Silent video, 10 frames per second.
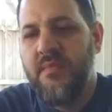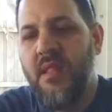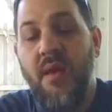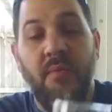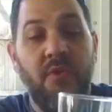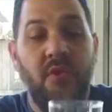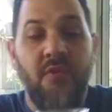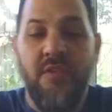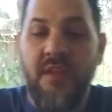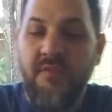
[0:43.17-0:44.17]
I'm
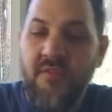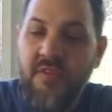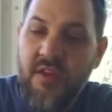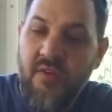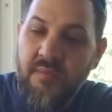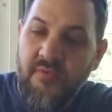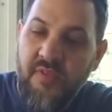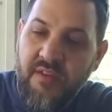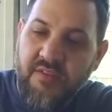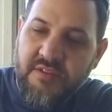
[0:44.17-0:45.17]
curious to see if there's any grape
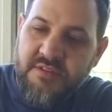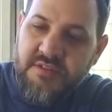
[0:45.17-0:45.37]
flavors.